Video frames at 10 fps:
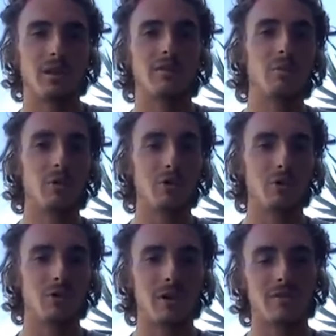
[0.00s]
even more
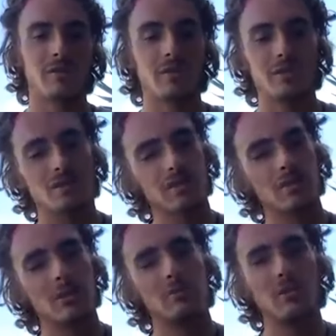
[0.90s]
sugar after this.
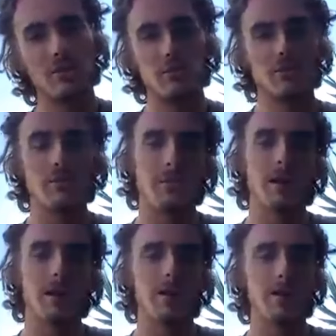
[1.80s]
You know, I'm trying to keep a
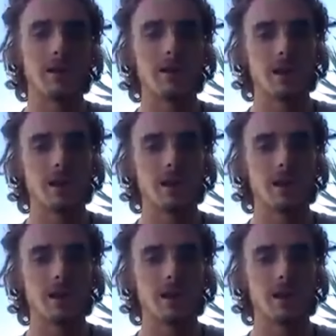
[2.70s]
balance.